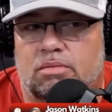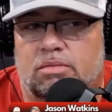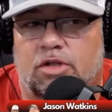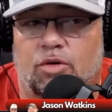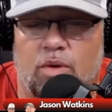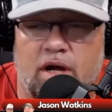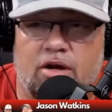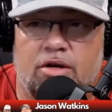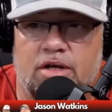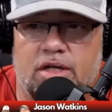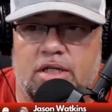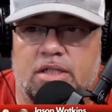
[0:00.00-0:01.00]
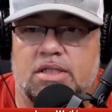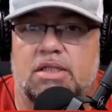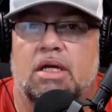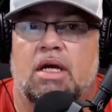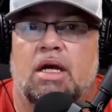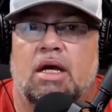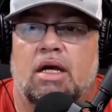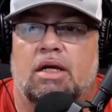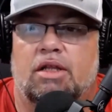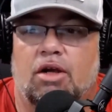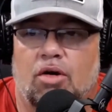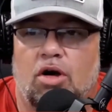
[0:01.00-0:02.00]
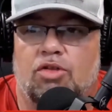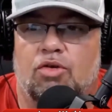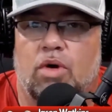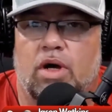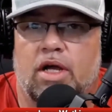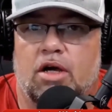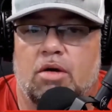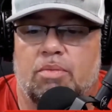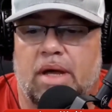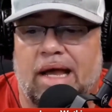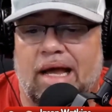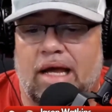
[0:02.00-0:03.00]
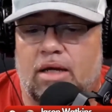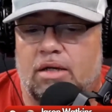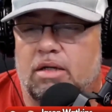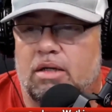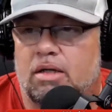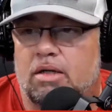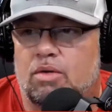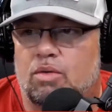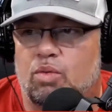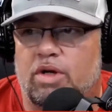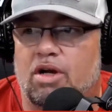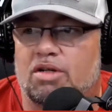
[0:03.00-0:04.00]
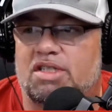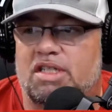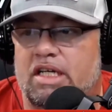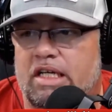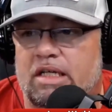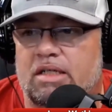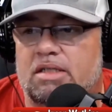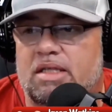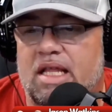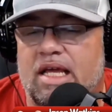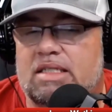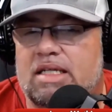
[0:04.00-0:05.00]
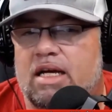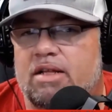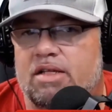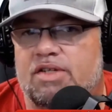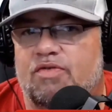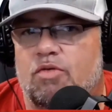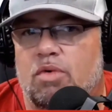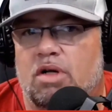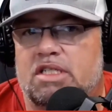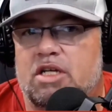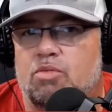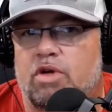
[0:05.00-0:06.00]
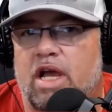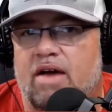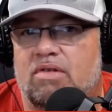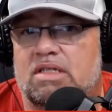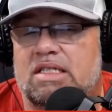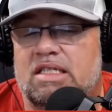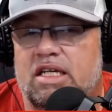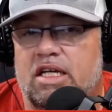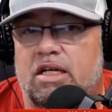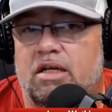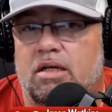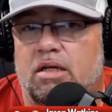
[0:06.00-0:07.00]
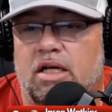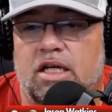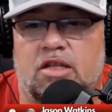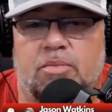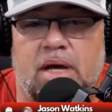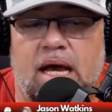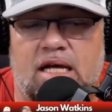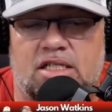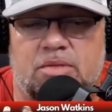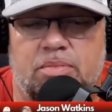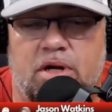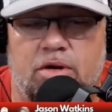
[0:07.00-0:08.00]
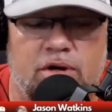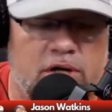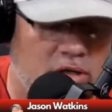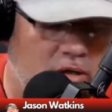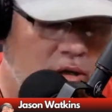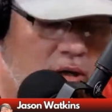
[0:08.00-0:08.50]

The record is they're on their way up, and we are seeing things out of this football team we haven't seen in the past period,